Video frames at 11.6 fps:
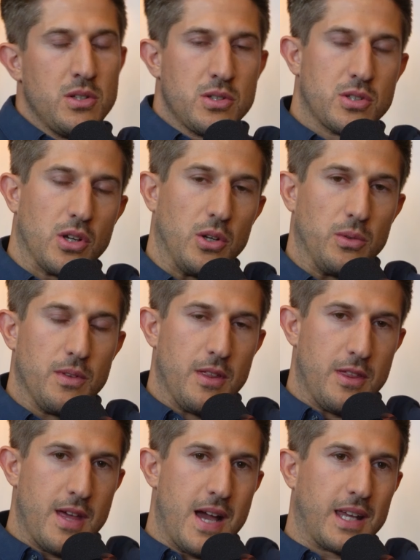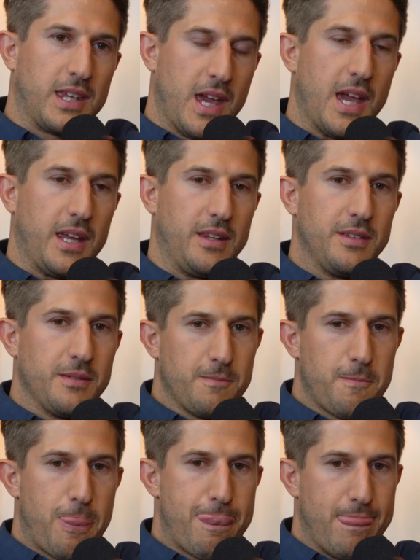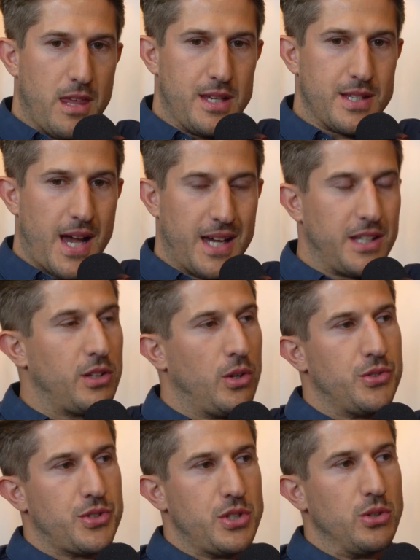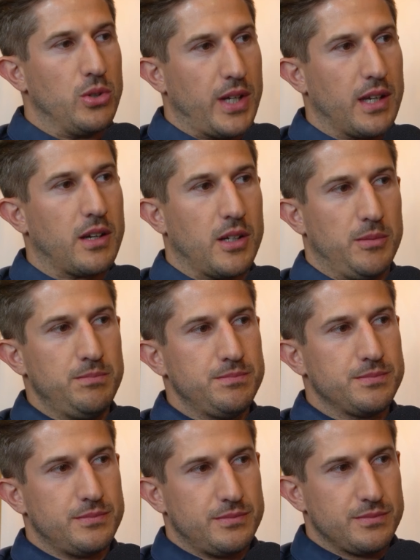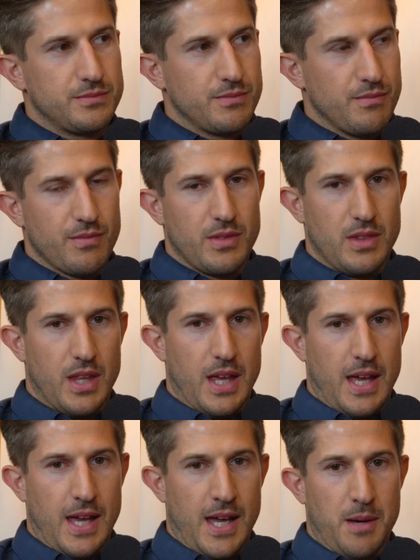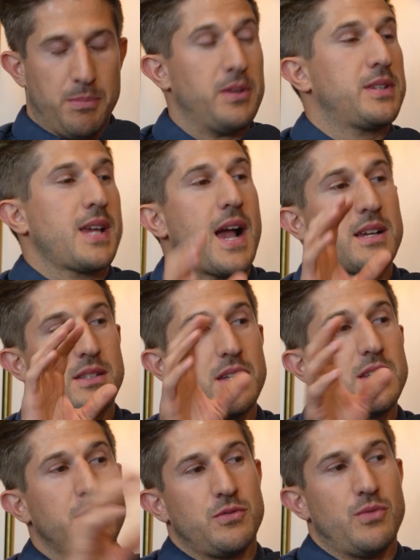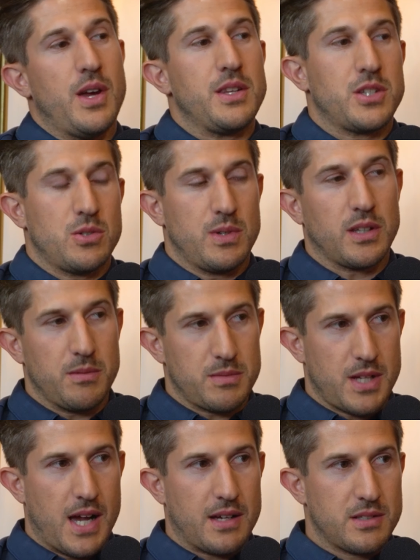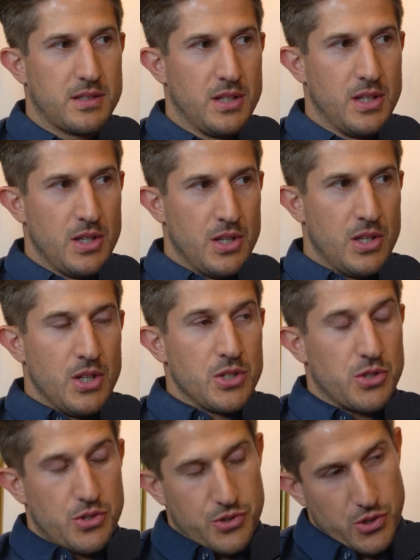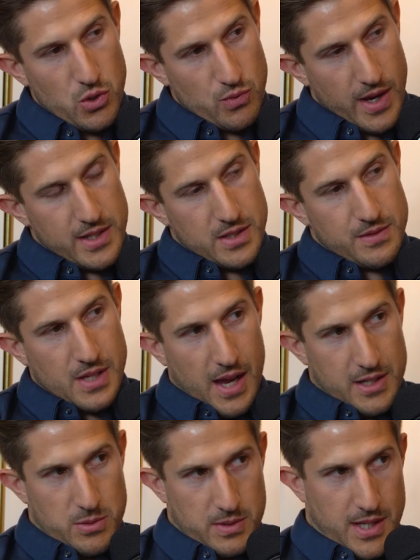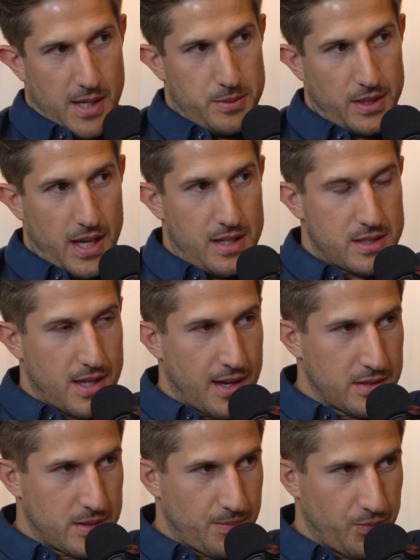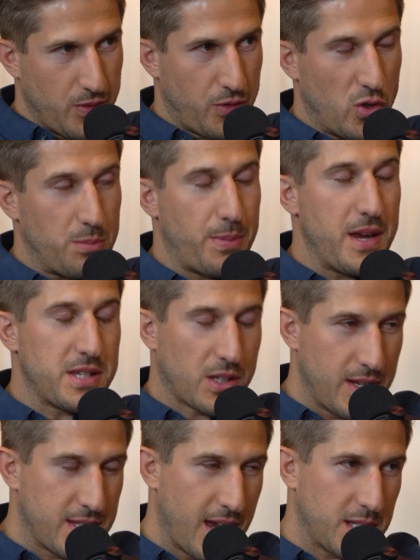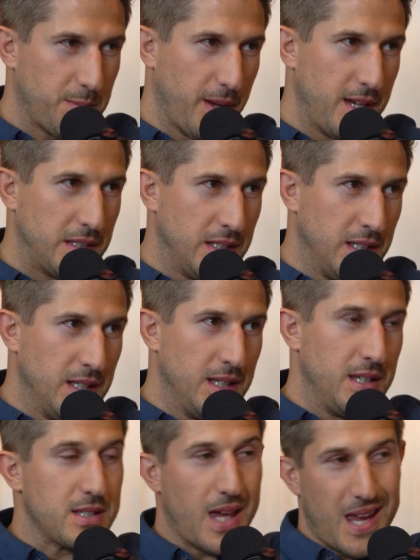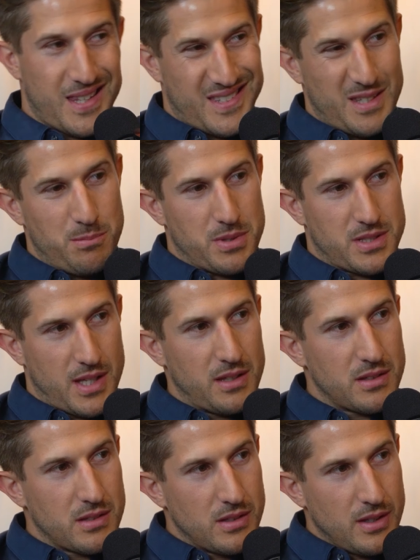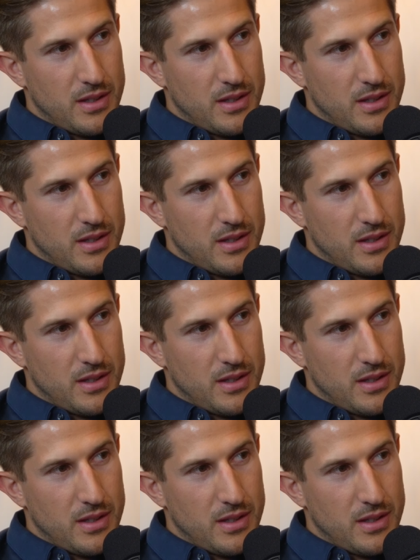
So that gain is added on to your income, but taxed at a different rate to your income tax. So there's two rates of tax with capital gains tax. If you're a basic rate taxpayer, it's 18%. And